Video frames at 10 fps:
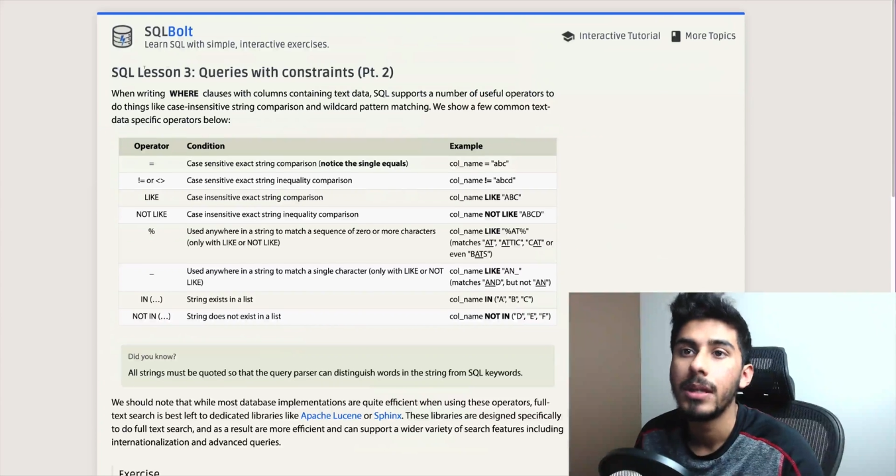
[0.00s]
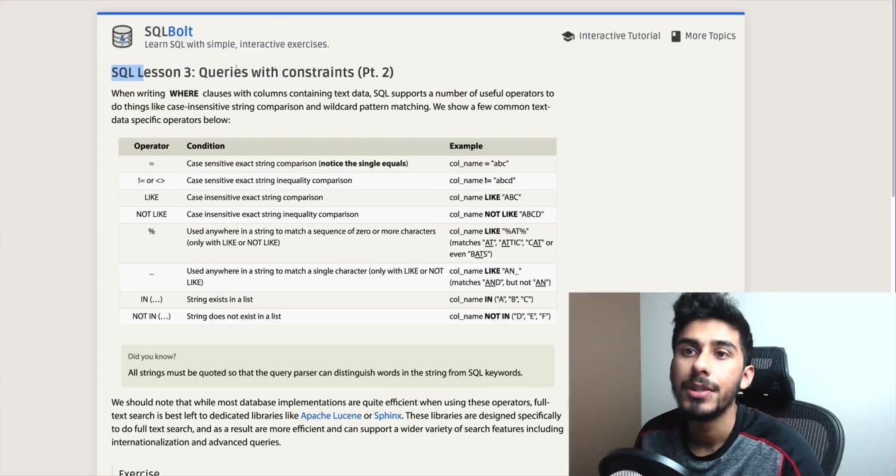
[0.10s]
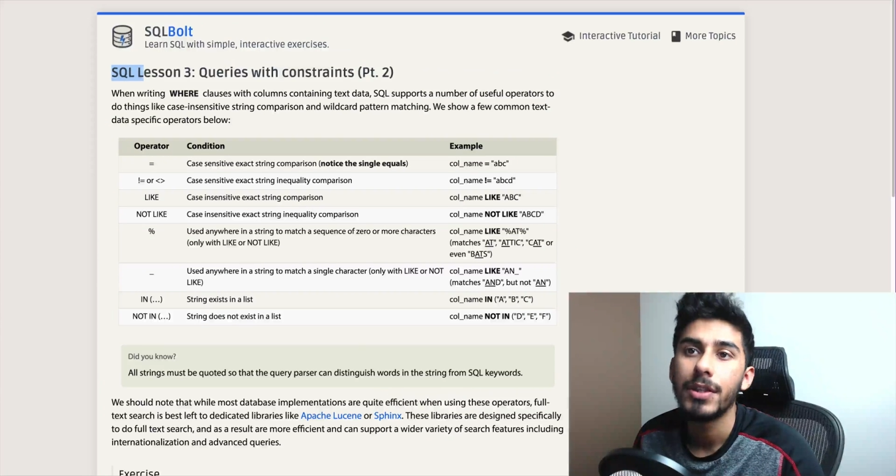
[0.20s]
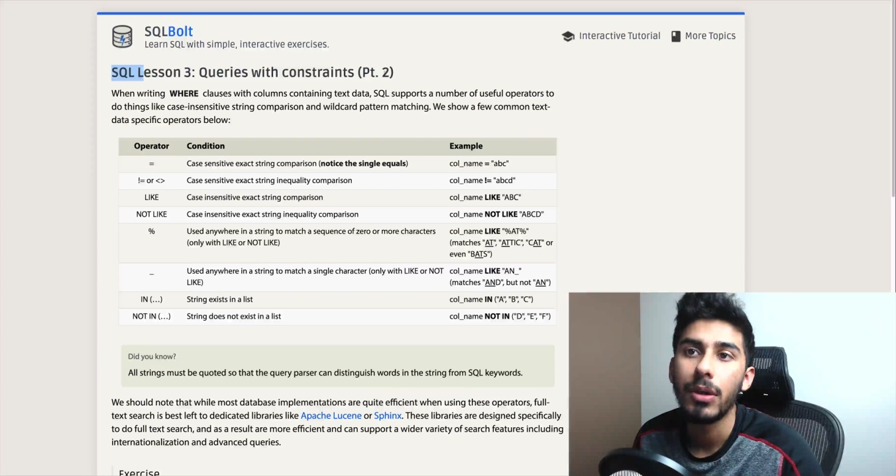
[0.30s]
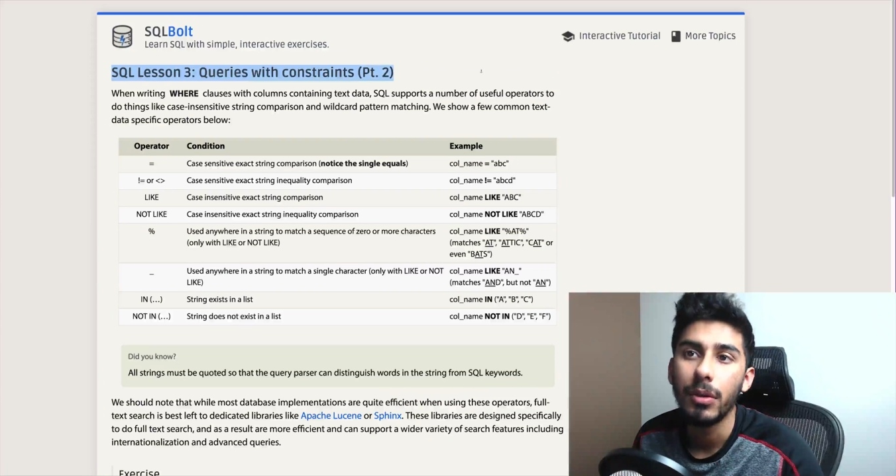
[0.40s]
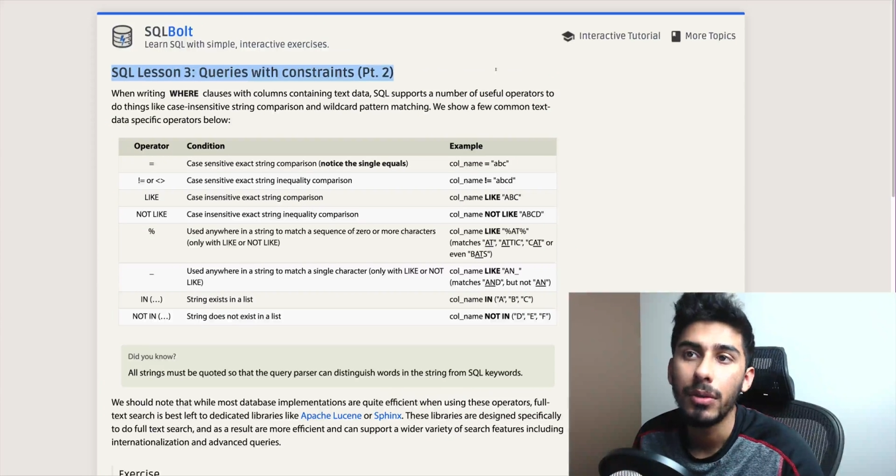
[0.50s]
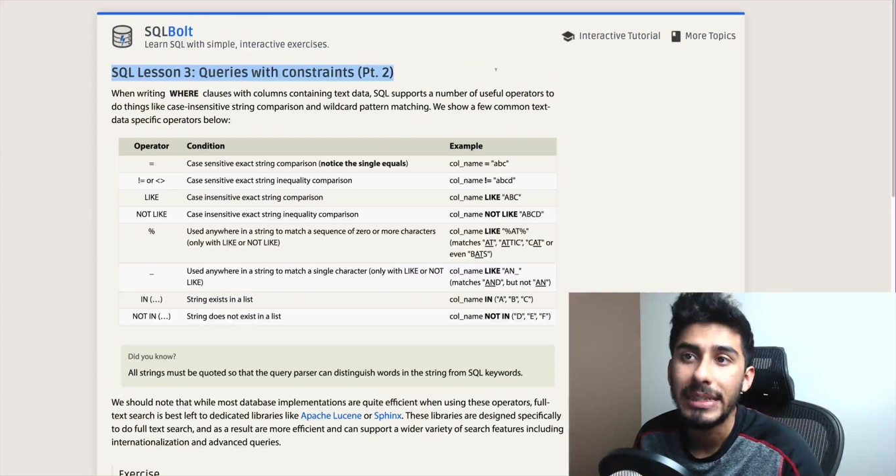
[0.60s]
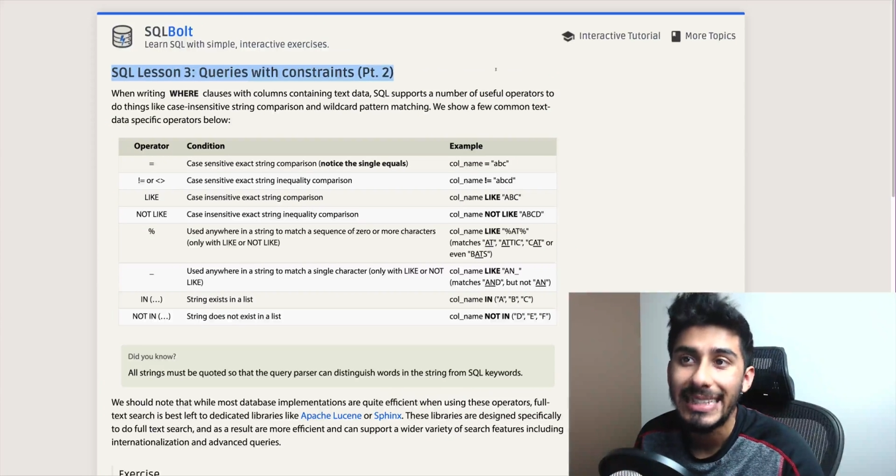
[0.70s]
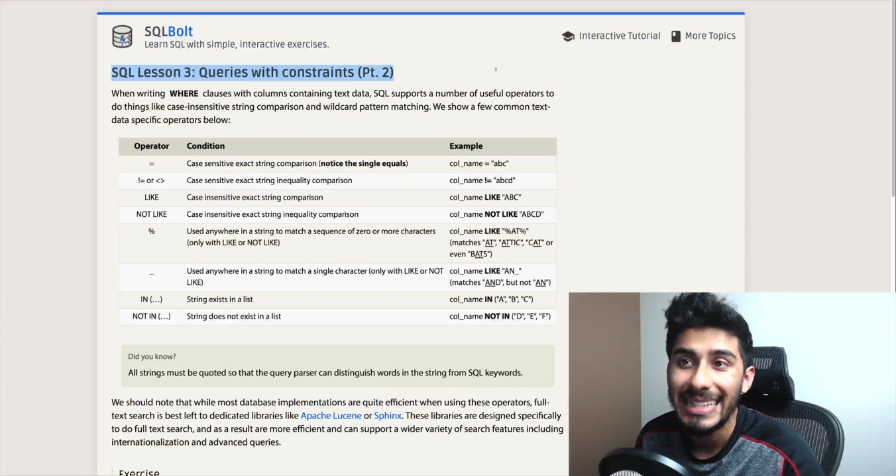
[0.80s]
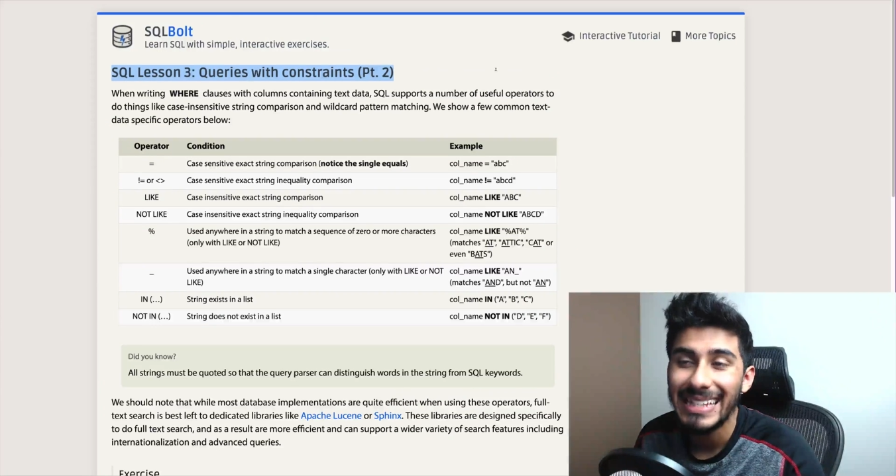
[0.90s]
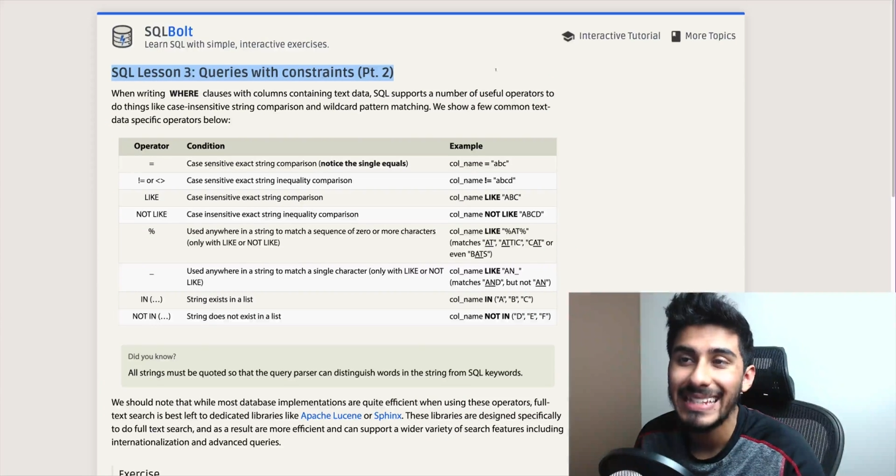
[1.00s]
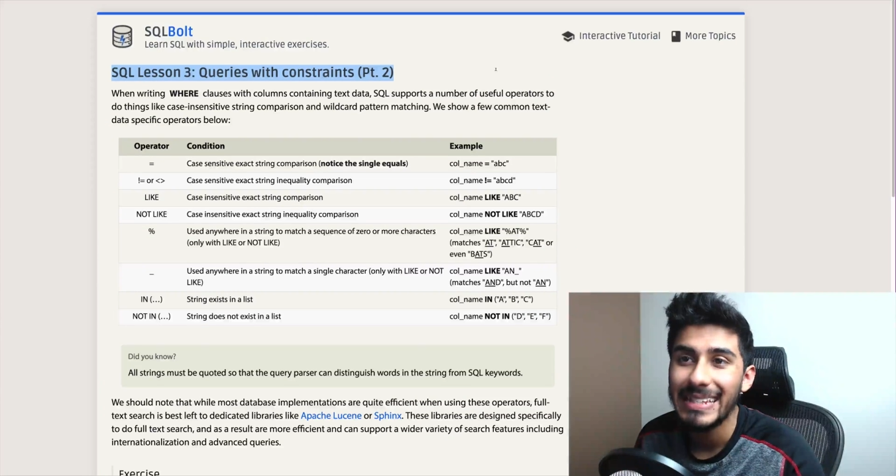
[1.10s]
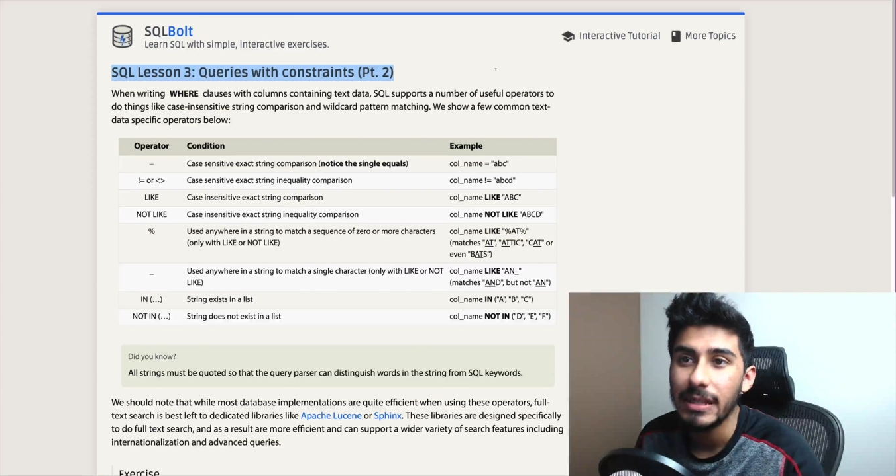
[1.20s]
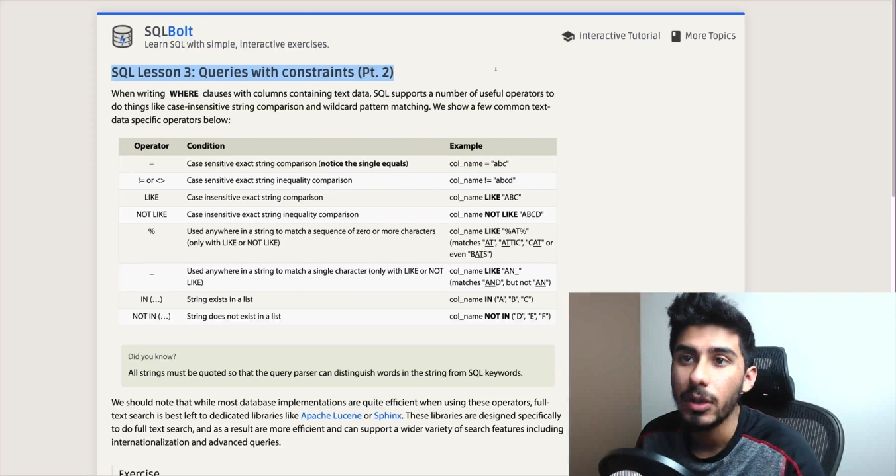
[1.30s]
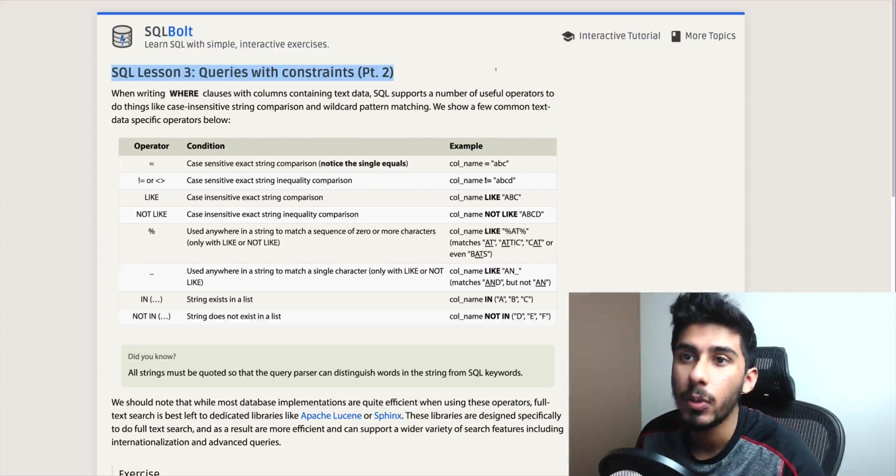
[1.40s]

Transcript: So this is